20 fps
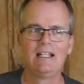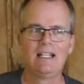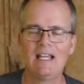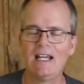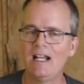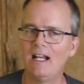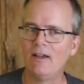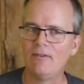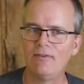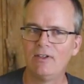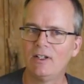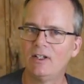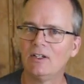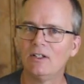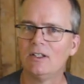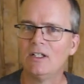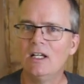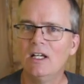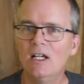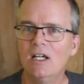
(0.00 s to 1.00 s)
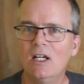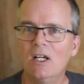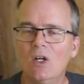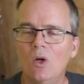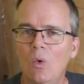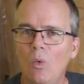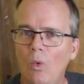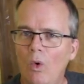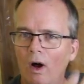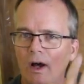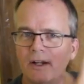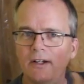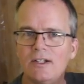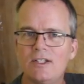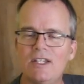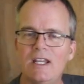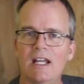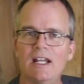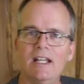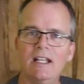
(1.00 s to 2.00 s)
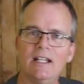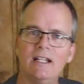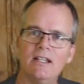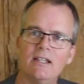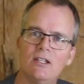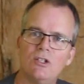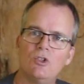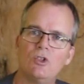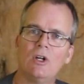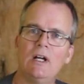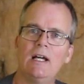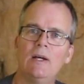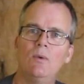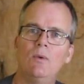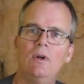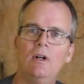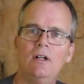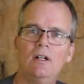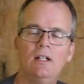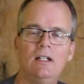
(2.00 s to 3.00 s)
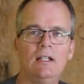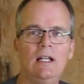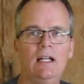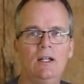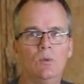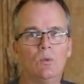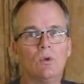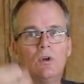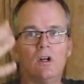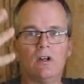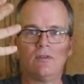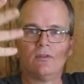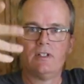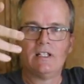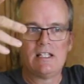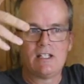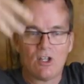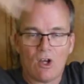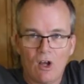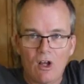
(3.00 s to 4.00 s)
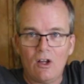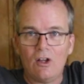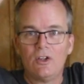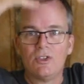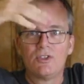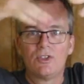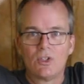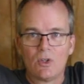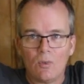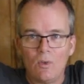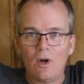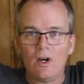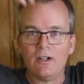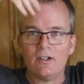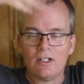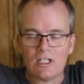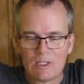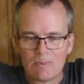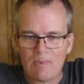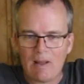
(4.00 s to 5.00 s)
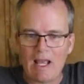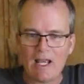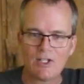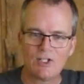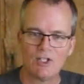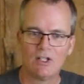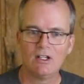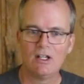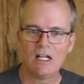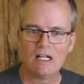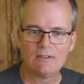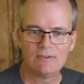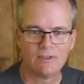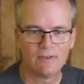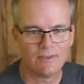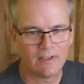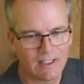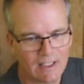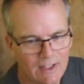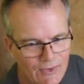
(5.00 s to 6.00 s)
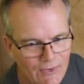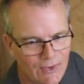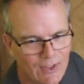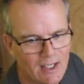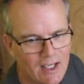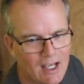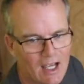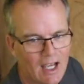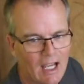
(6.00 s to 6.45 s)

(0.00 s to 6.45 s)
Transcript: and again, I figured water's getting into the drywall. We're all really tall, so the water is splashing off of us.